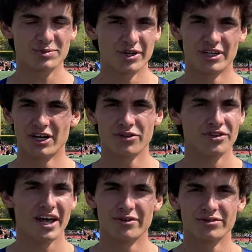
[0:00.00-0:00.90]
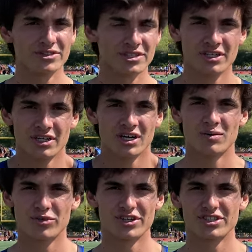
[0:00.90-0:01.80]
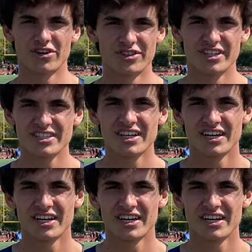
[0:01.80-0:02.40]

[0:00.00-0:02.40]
but other than that, it was a pretty solid race.